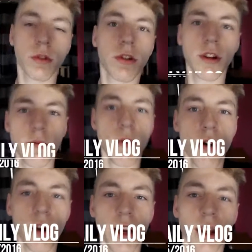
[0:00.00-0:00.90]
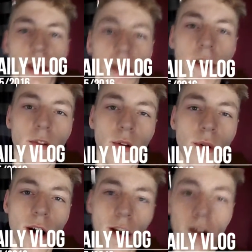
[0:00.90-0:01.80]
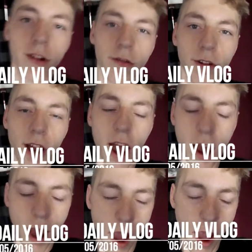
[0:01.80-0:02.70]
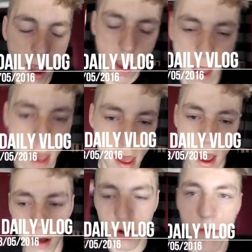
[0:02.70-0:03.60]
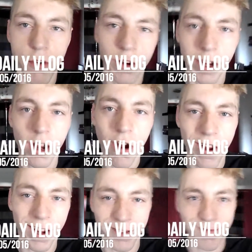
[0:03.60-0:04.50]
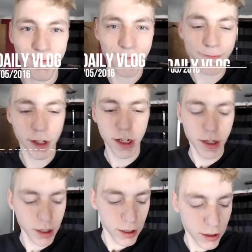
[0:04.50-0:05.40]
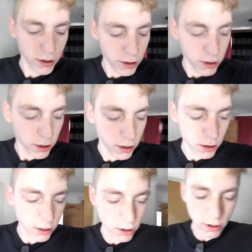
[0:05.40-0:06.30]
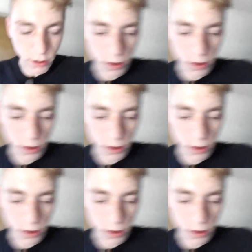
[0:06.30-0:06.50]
Good morning, everyone. How's your morning going? Good, good.